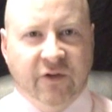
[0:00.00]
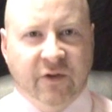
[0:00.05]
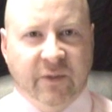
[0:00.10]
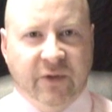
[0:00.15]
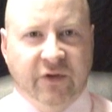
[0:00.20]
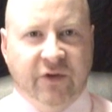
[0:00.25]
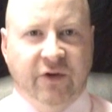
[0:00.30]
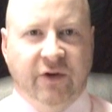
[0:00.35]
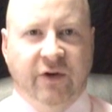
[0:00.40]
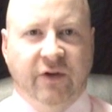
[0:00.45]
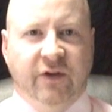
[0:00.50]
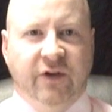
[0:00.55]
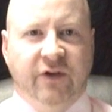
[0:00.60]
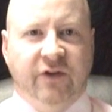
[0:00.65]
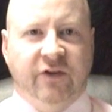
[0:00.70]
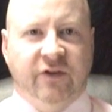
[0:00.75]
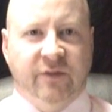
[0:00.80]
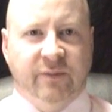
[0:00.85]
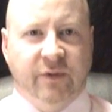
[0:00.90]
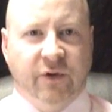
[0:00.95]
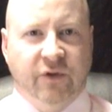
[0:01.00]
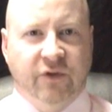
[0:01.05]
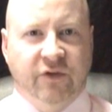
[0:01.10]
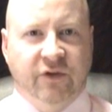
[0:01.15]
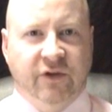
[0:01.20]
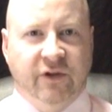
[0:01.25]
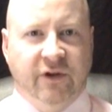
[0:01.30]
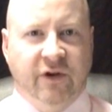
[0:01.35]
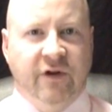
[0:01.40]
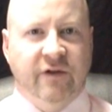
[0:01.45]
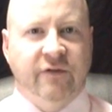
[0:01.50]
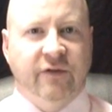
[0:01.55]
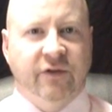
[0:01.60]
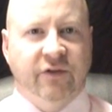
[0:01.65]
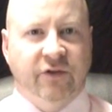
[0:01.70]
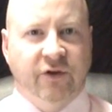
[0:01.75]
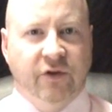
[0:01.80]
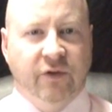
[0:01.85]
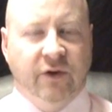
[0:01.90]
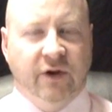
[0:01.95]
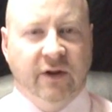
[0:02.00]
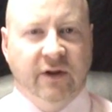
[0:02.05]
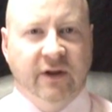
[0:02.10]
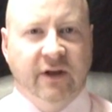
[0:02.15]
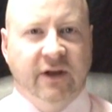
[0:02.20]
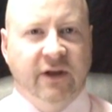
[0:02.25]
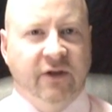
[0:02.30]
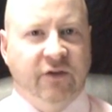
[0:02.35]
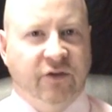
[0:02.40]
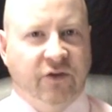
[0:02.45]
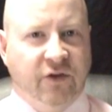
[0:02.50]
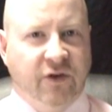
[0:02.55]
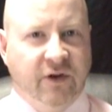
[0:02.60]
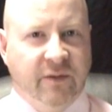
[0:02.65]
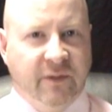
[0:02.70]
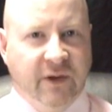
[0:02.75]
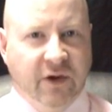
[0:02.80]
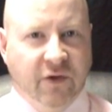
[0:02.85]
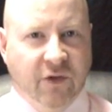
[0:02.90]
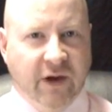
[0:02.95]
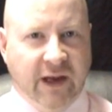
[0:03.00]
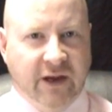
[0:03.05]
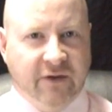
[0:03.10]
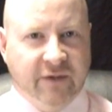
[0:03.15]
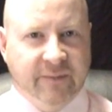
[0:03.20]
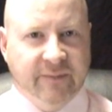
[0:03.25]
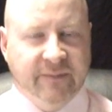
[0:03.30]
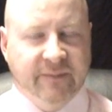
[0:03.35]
the material that you're supposed to learn for school is going to be great.